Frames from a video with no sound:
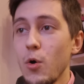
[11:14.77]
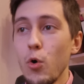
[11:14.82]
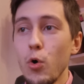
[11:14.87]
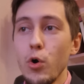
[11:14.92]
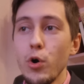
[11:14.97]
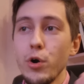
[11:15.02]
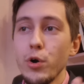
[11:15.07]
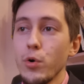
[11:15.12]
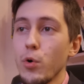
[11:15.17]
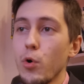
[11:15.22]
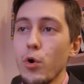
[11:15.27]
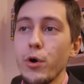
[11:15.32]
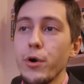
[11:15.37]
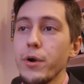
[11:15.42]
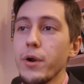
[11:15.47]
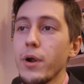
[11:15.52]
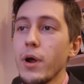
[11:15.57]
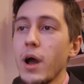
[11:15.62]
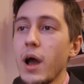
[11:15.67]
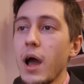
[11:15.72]
Or,
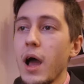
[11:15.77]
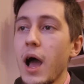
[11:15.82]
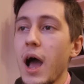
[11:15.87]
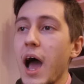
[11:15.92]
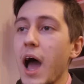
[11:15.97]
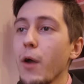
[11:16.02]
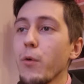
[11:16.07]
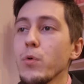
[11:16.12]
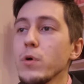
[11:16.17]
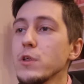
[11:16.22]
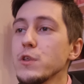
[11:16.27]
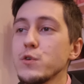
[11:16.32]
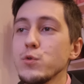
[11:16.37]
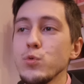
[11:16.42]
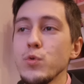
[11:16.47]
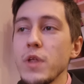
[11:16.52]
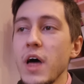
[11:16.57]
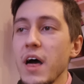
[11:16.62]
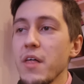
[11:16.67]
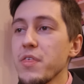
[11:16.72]
or I will
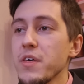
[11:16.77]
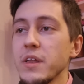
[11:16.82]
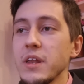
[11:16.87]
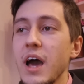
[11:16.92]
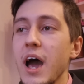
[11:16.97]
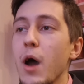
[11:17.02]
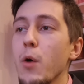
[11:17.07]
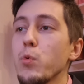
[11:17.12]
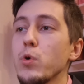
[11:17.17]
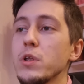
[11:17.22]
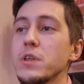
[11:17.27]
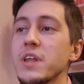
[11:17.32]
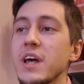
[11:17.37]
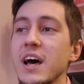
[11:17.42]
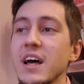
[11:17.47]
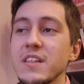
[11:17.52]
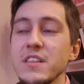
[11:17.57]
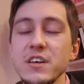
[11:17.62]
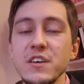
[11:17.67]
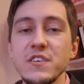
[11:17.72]
do nothing, I will
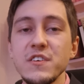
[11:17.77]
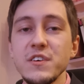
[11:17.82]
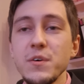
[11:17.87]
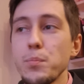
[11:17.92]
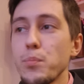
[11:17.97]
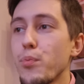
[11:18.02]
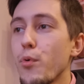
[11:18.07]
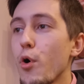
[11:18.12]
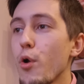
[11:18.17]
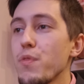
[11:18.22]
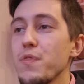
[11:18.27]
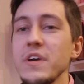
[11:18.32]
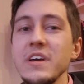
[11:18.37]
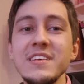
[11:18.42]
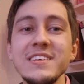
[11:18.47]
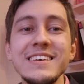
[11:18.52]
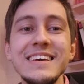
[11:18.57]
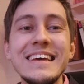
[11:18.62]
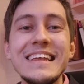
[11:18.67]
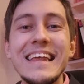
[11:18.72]
not support
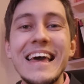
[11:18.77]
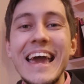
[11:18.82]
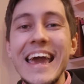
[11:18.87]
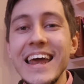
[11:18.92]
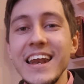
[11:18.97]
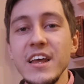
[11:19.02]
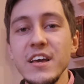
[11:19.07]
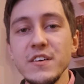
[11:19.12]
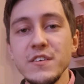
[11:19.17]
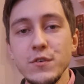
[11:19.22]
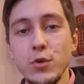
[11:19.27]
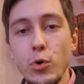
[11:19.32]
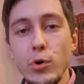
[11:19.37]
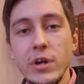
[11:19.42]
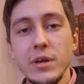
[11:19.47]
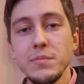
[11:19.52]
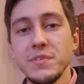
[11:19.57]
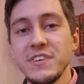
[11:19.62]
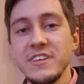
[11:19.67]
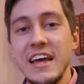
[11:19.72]
this in any
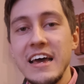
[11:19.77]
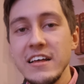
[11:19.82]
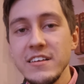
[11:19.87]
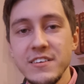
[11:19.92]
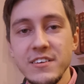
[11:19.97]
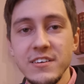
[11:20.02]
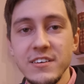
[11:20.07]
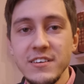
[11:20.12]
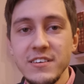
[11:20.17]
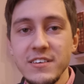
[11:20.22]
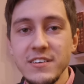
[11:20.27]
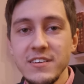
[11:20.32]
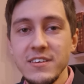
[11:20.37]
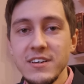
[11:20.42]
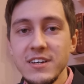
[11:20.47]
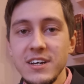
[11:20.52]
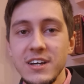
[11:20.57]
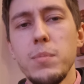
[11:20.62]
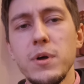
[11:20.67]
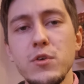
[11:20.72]
circumstances.
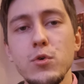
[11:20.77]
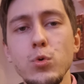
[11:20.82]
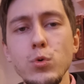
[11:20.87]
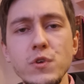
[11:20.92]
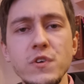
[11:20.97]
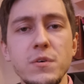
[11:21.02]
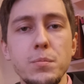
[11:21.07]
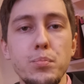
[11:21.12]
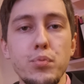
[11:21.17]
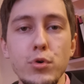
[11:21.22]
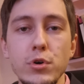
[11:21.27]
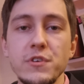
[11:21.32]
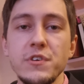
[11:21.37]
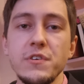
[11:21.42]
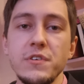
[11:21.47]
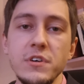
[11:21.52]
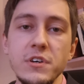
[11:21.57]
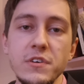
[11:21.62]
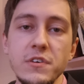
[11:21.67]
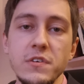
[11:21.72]
But who
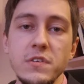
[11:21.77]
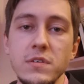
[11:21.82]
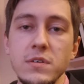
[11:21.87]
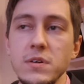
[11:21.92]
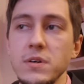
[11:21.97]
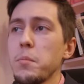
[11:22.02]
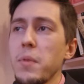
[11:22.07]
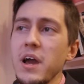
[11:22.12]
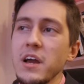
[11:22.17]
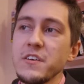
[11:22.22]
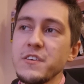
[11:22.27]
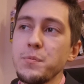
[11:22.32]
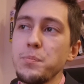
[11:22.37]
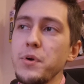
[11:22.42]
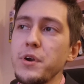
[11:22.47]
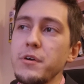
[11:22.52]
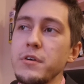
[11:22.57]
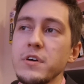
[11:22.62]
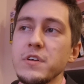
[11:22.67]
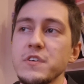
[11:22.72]
supports this? In my
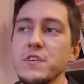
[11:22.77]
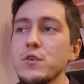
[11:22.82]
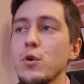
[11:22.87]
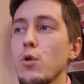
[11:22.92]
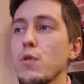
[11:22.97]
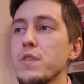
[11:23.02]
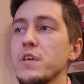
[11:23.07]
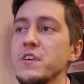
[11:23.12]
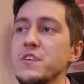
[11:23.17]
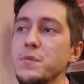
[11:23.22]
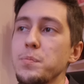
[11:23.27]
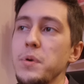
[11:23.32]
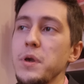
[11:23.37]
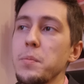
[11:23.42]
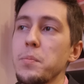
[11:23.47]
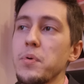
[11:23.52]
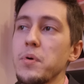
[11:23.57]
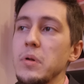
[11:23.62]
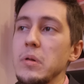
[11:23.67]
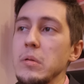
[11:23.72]
experience, all these
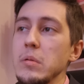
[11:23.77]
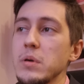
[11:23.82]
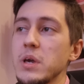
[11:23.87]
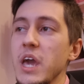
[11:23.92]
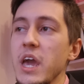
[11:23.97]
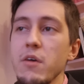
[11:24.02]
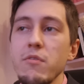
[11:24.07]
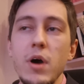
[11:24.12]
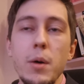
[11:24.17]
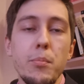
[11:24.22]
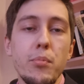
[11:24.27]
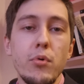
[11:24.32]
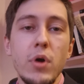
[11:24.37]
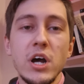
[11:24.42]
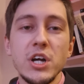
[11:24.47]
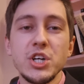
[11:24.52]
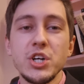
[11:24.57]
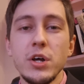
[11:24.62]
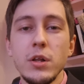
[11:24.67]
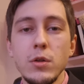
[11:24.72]
people gave up
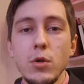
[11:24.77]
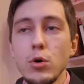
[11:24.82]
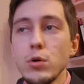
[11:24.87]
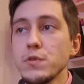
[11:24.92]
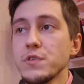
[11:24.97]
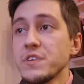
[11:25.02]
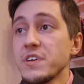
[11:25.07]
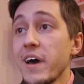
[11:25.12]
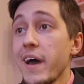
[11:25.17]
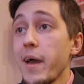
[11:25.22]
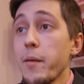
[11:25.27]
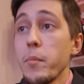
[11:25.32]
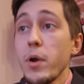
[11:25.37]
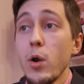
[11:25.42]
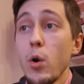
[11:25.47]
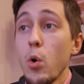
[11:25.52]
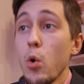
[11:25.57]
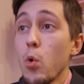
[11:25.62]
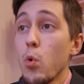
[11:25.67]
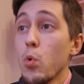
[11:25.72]
Russia a long time
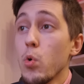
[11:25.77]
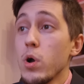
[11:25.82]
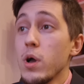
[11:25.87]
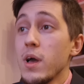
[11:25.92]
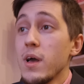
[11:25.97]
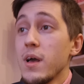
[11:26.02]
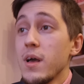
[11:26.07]
ago.